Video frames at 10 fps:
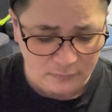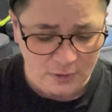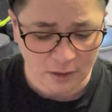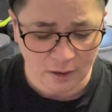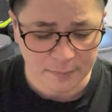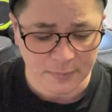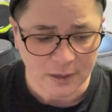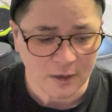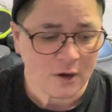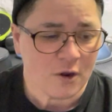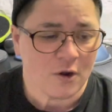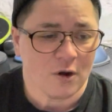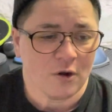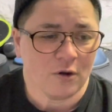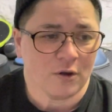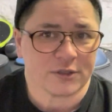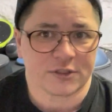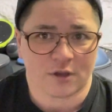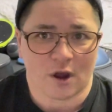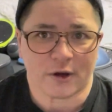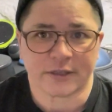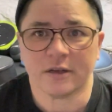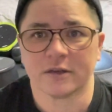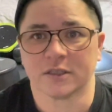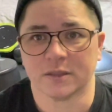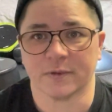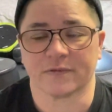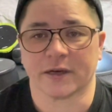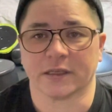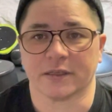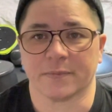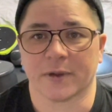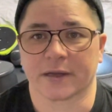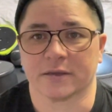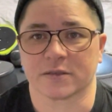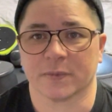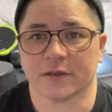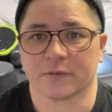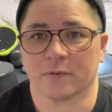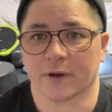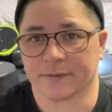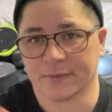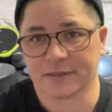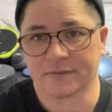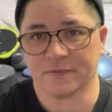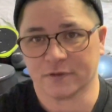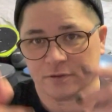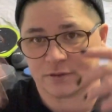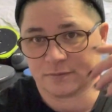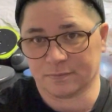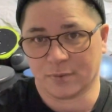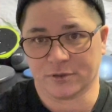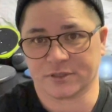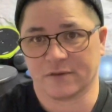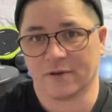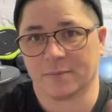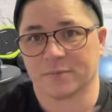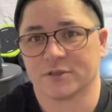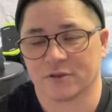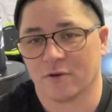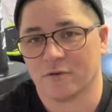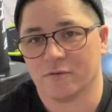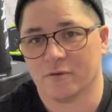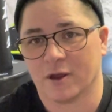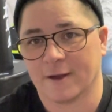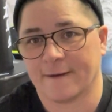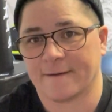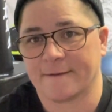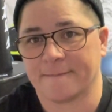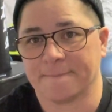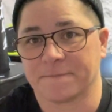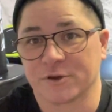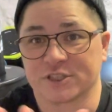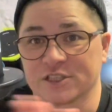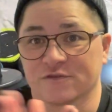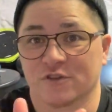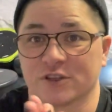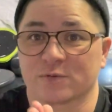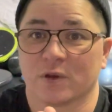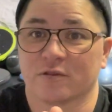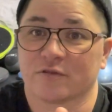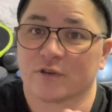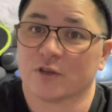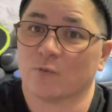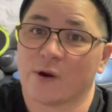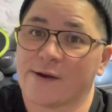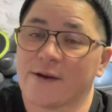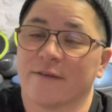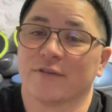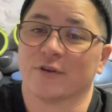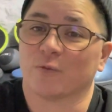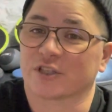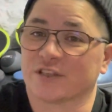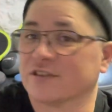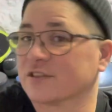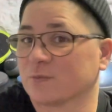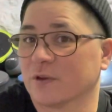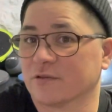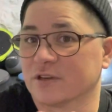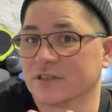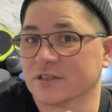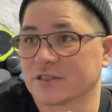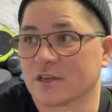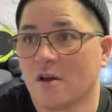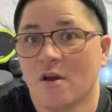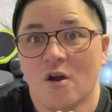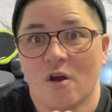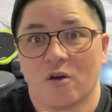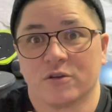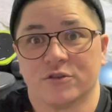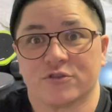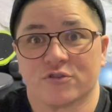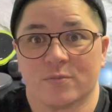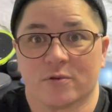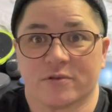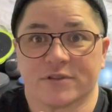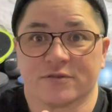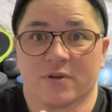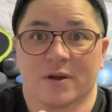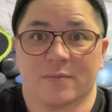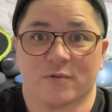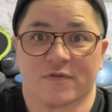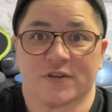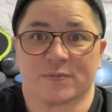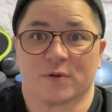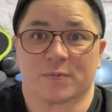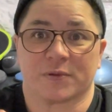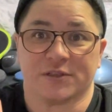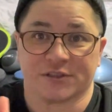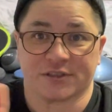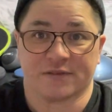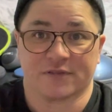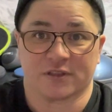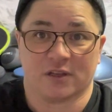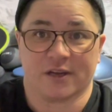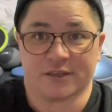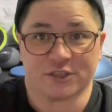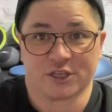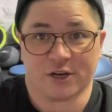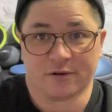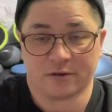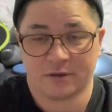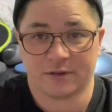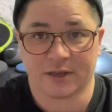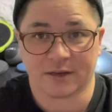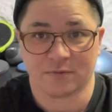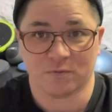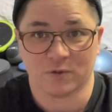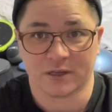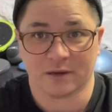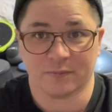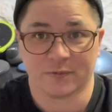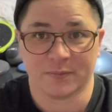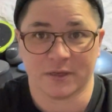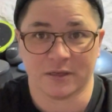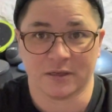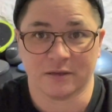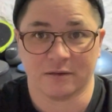and I'm stoked to be finally back in a space where I can make some videos and post stuff up. So first things first, wherever you're watching this, whether it is on YouTube or Instagram or Facebook, please just give us a like and a share. That really helps me